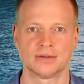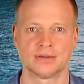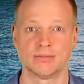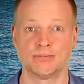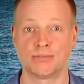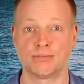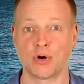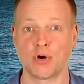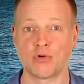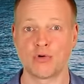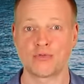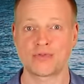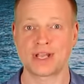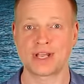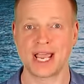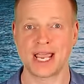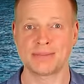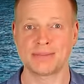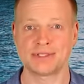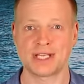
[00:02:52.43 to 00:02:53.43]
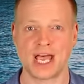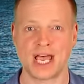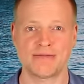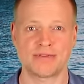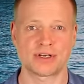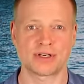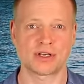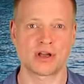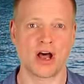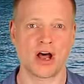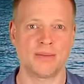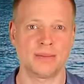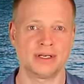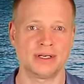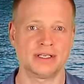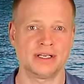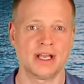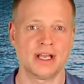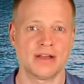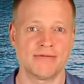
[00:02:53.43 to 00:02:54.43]
Both games have in
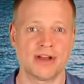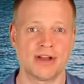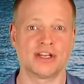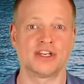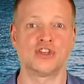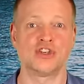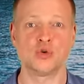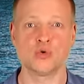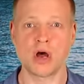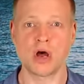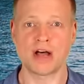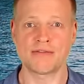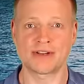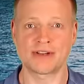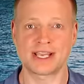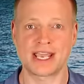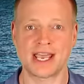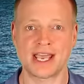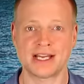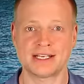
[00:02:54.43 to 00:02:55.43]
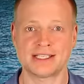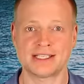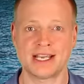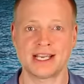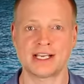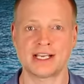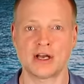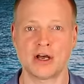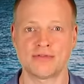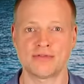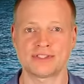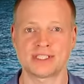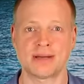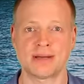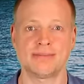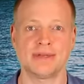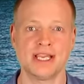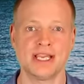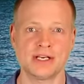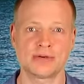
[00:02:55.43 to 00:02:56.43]
common that you are the caretaker of
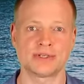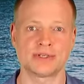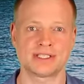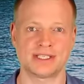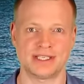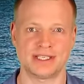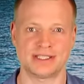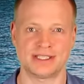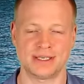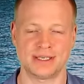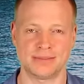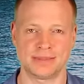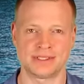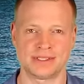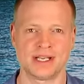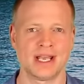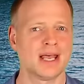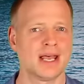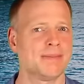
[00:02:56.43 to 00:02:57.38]
some ecosystems.